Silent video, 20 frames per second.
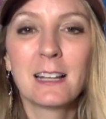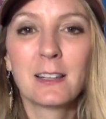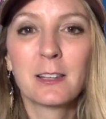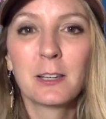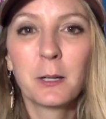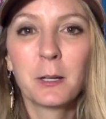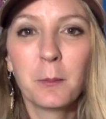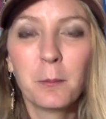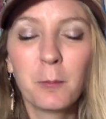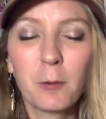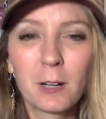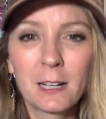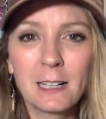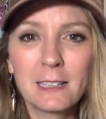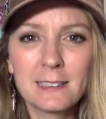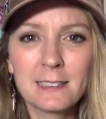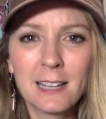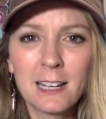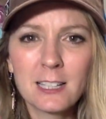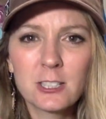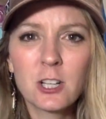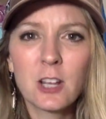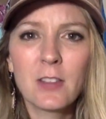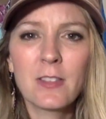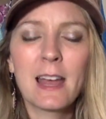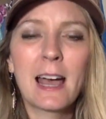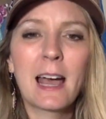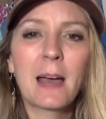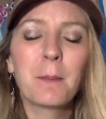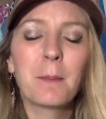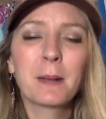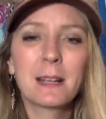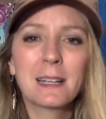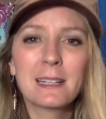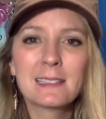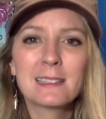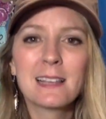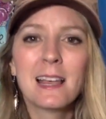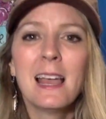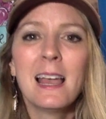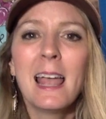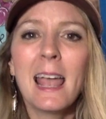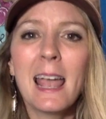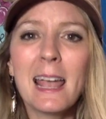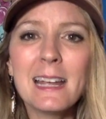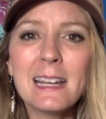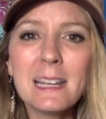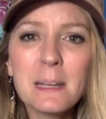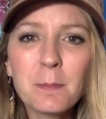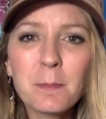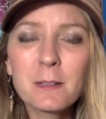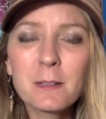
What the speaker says: We're going to touch on that, because 80%